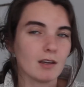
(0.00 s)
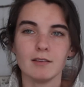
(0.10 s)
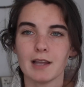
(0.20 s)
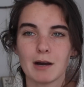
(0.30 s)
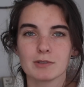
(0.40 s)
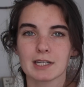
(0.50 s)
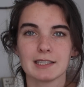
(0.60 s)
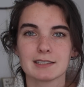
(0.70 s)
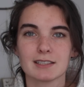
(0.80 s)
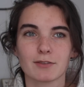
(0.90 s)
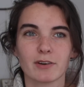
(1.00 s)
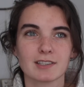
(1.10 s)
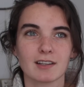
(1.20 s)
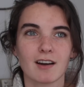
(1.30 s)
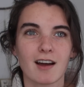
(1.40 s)
And that was it. That's as far
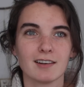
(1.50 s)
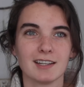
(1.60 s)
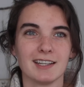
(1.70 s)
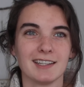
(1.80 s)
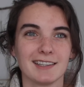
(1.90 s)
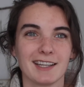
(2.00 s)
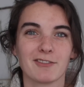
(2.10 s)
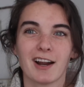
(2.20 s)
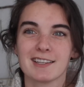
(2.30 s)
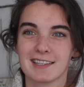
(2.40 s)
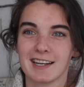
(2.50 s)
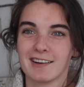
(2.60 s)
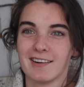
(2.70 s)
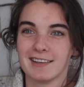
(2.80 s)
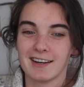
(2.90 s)
as I got. They're resting
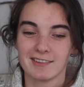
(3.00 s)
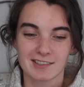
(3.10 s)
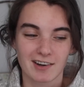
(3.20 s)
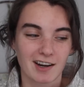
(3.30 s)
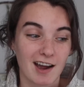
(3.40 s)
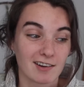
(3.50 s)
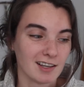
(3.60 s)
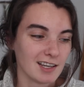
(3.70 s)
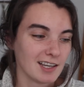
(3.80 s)
on needles right now.